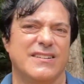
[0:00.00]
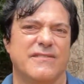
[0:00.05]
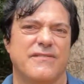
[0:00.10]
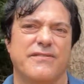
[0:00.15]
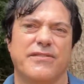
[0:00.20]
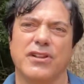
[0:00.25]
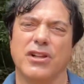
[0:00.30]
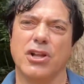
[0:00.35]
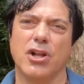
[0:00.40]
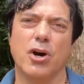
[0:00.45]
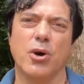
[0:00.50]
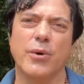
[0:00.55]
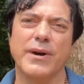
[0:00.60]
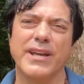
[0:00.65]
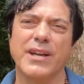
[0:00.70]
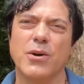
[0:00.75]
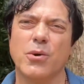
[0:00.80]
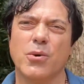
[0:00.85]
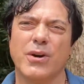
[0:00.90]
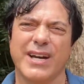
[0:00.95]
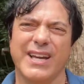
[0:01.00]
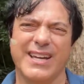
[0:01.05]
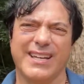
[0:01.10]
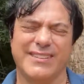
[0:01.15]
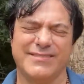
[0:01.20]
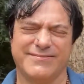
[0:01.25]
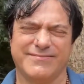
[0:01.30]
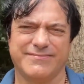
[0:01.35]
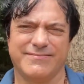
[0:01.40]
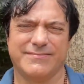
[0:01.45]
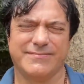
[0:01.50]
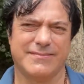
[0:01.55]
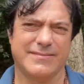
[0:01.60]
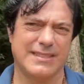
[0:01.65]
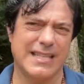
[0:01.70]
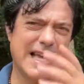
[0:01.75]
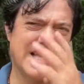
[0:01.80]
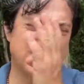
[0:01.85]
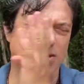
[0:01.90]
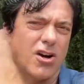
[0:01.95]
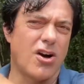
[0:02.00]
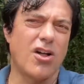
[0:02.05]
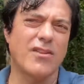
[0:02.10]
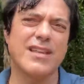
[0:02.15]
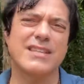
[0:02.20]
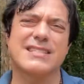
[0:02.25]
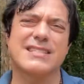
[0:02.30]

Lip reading: Flowing away. That's all that's